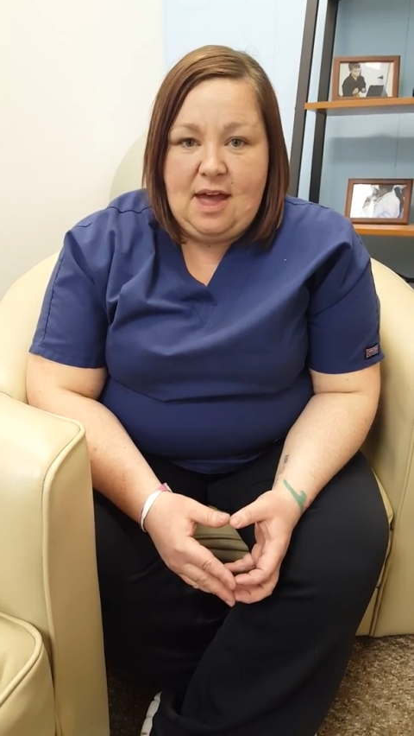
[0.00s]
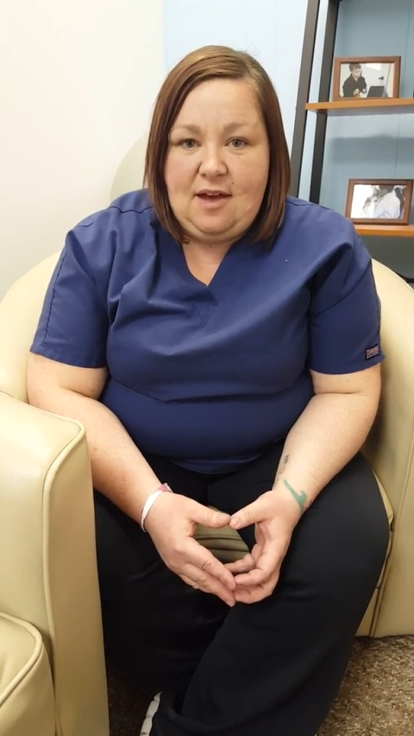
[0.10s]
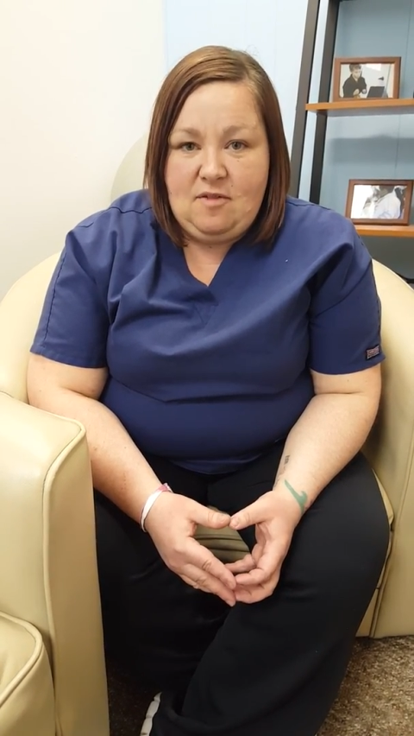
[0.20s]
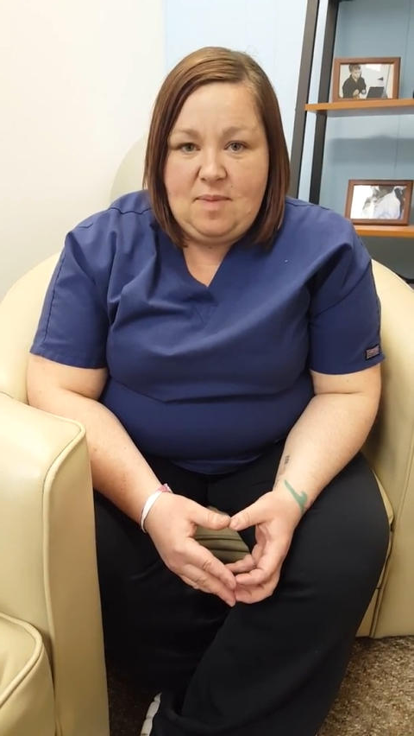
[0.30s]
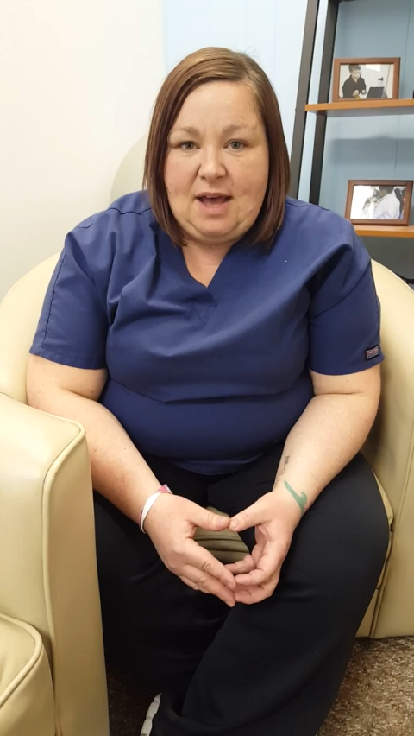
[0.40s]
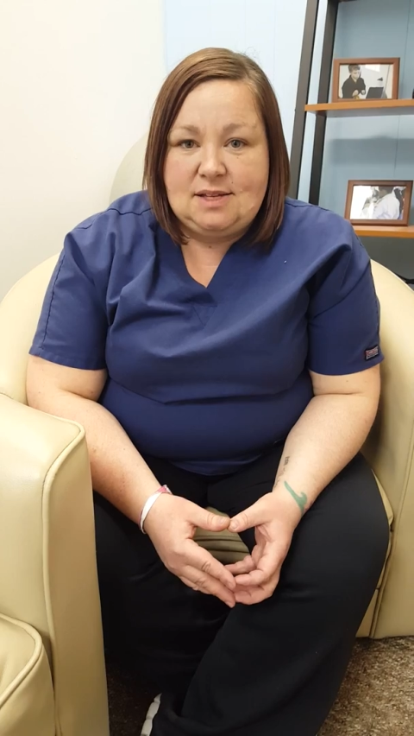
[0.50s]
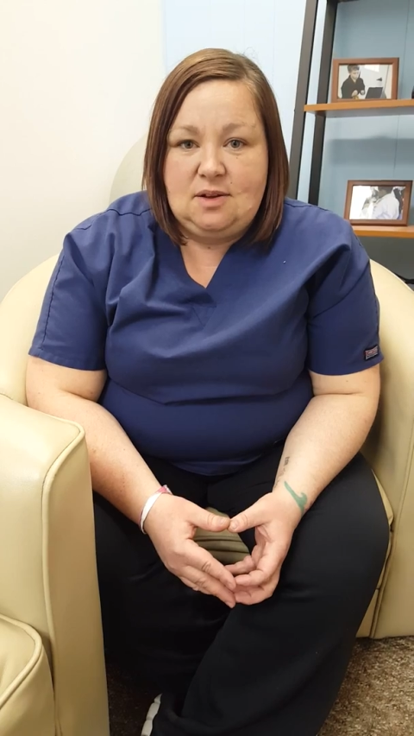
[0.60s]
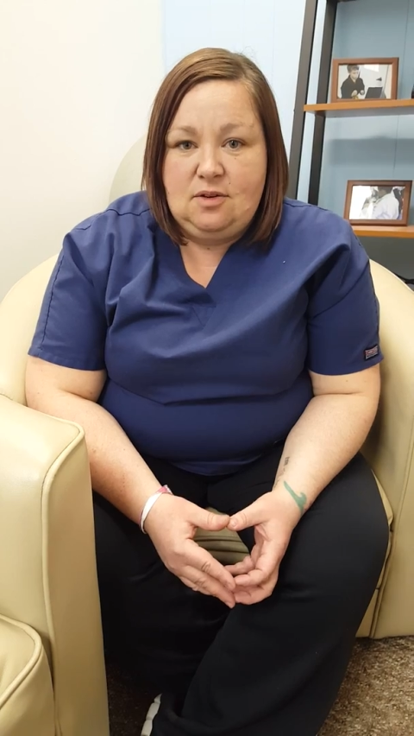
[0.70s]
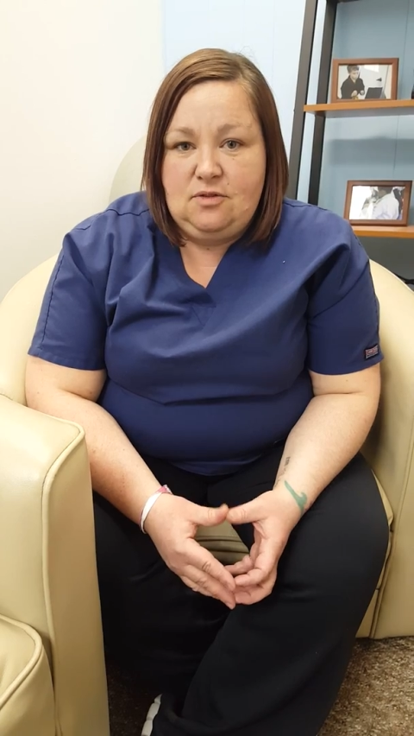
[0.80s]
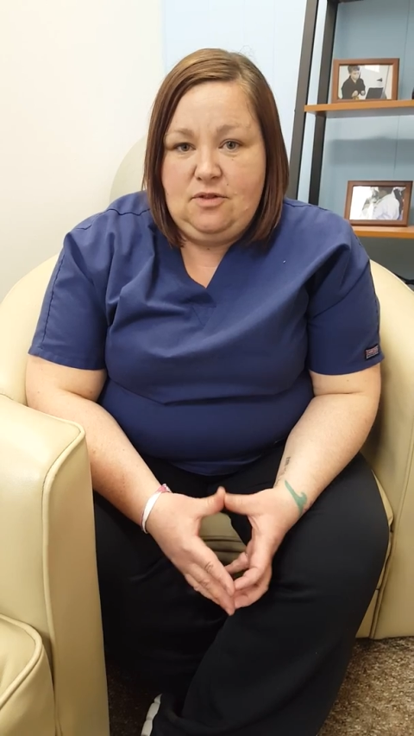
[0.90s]
have a
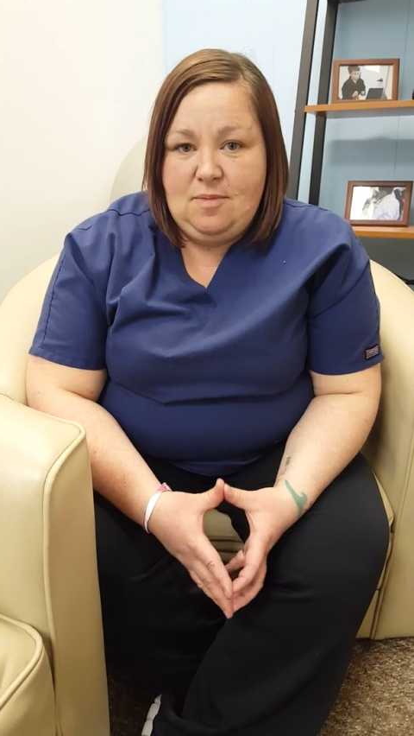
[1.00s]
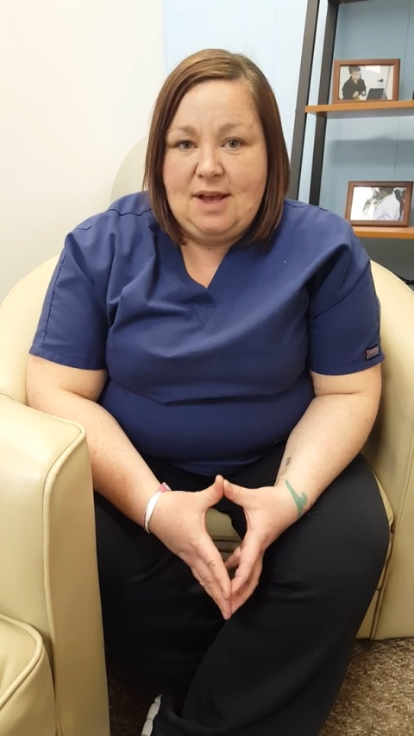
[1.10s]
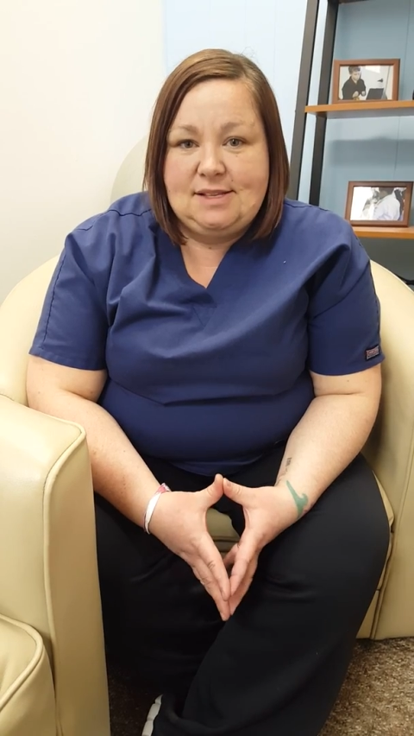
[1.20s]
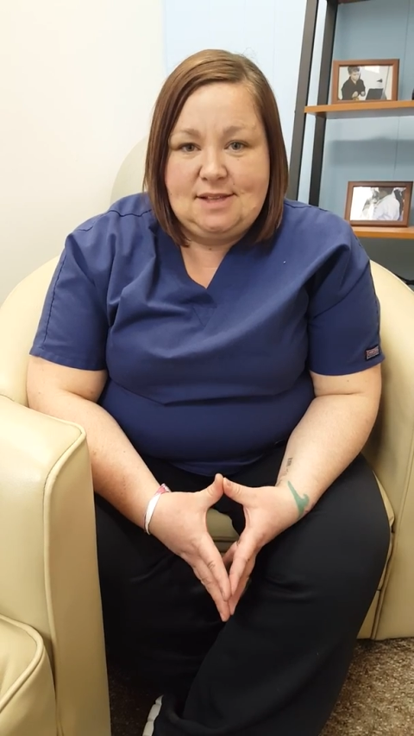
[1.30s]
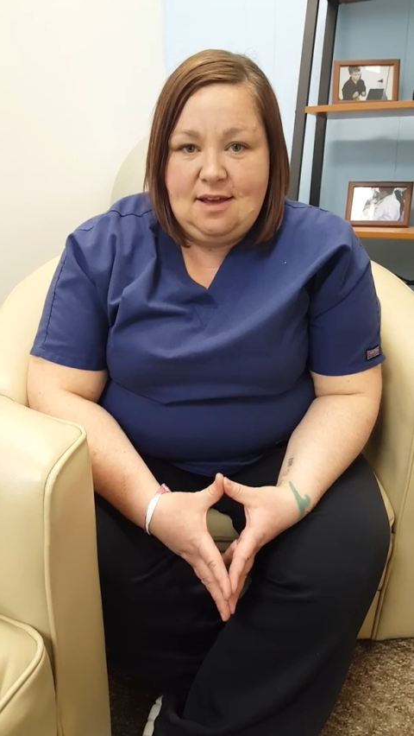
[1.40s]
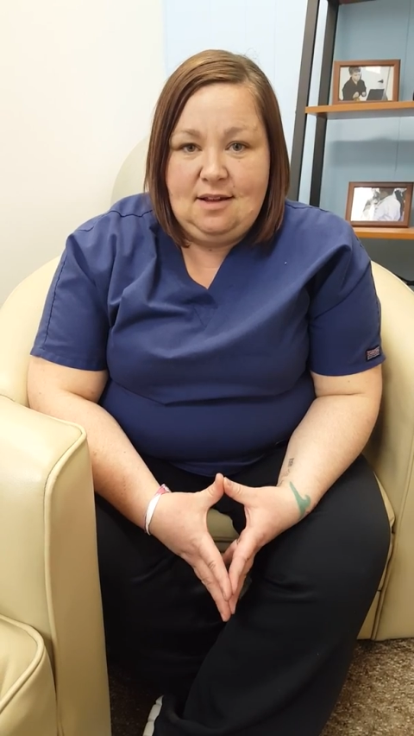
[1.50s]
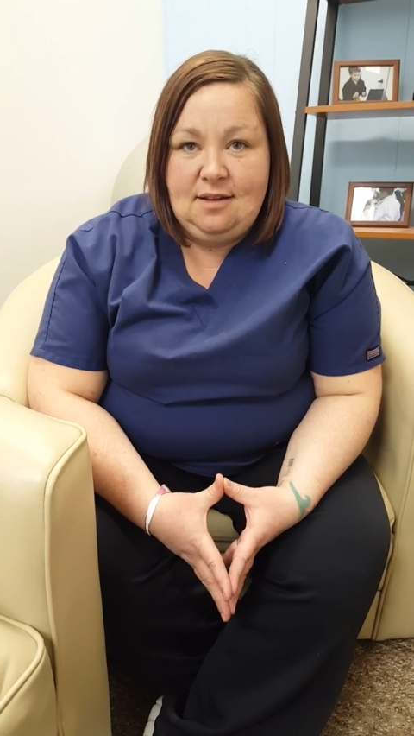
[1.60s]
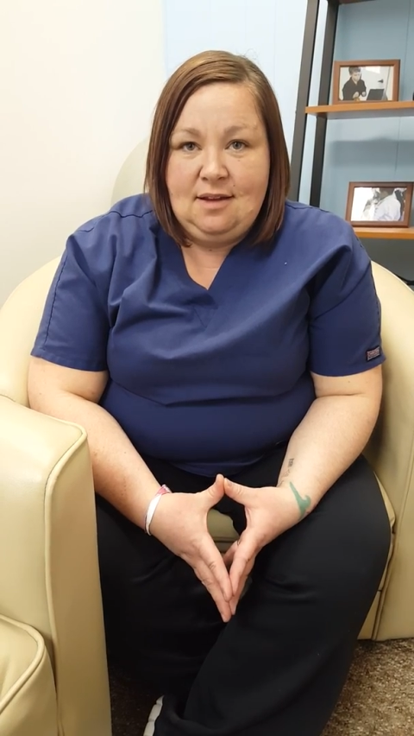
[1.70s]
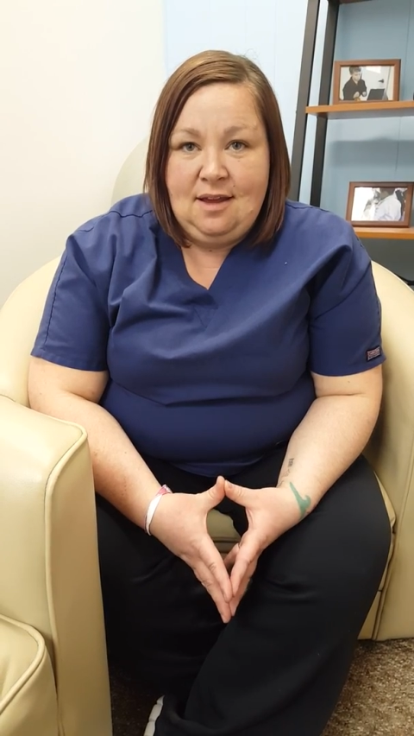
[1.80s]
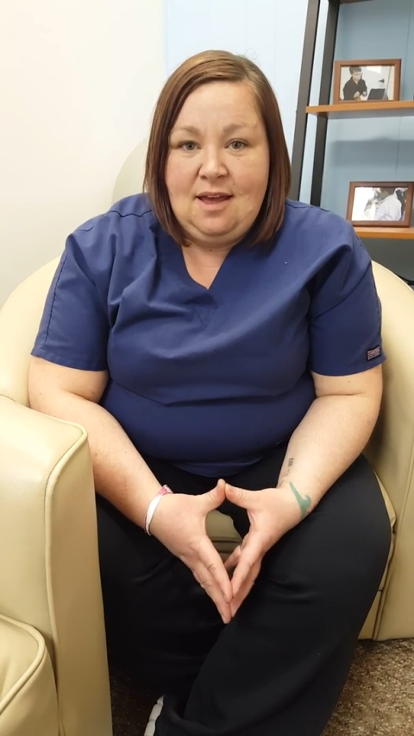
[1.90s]
passcode for my son.